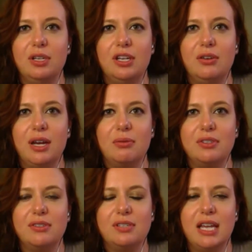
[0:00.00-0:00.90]
you know, now
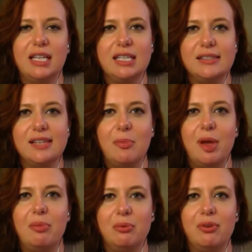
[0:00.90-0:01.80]
we're taking it a step
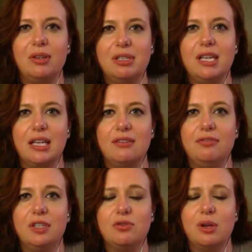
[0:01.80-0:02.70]
up and we're going to be taking a
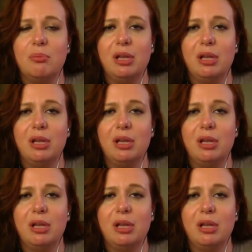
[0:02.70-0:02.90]
field trip.